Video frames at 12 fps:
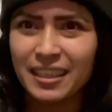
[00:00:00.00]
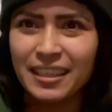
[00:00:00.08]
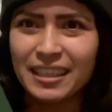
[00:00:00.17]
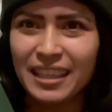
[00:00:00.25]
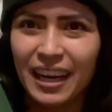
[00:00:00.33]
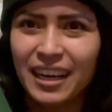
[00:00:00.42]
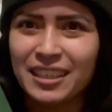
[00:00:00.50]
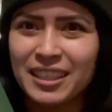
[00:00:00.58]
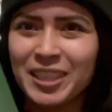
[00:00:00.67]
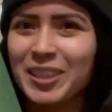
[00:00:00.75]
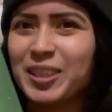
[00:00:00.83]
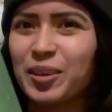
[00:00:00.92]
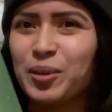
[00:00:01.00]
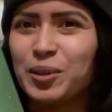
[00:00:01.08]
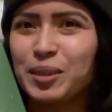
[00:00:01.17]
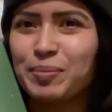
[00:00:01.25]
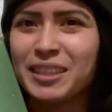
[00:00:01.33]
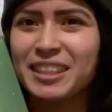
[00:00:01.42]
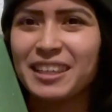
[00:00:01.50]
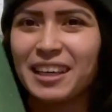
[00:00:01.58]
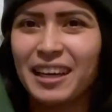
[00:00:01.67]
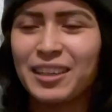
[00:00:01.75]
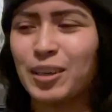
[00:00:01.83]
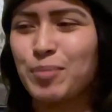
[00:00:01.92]
yeah, it's just so Christmassy.
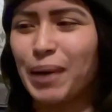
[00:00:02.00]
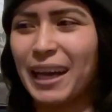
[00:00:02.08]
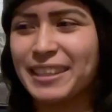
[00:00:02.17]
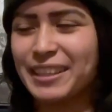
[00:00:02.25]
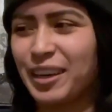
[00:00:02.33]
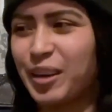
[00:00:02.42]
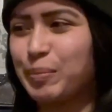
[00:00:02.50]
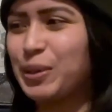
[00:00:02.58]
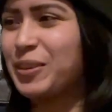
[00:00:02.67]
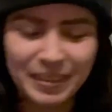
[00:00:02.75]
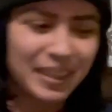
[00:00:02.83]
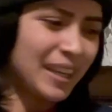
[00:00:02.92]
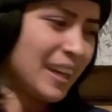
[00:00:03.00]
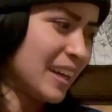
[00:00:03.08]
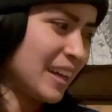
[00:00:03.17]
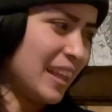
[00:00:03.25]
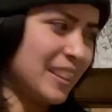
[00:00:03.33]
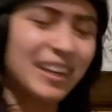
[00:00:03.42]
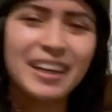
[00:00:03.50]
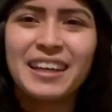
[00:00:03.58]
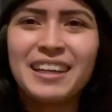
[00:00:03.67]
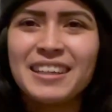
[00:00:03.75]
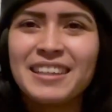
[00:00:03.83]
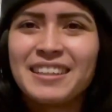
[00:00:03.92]
I couldn't pass it up. And
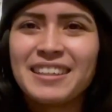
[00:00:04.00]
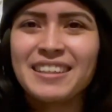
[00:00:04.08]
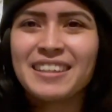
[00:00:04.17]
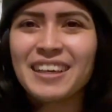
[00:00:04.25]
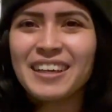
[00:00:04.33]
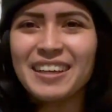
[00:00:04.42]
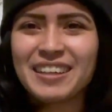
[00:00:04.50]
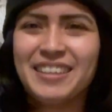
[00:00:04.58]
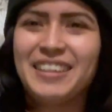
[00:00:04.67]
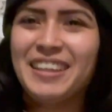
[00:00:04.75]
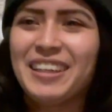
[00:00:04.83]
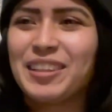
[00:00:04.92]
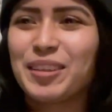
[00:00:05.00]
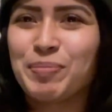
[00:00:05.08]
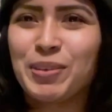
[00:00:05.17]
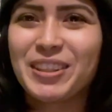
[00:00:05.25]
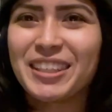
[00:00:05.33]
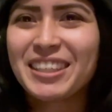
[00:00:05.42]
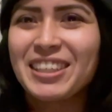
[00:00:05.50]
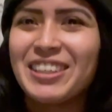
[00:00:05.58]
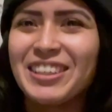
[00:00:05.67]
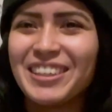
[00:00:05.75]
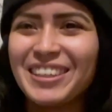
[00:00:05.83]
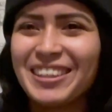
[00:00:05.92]
then let's put this
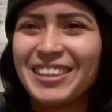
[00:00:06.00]
here.